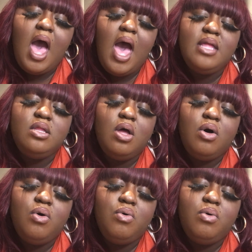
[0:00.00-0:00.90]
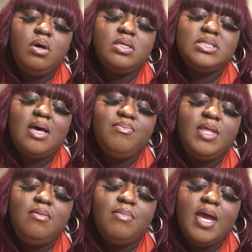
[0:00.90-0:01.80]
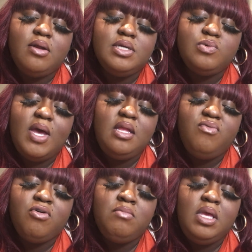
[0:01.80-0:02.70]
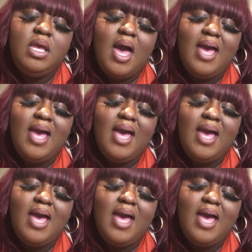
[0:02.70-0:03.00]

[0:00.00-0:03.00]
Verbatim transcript: I know something better is waiting for me.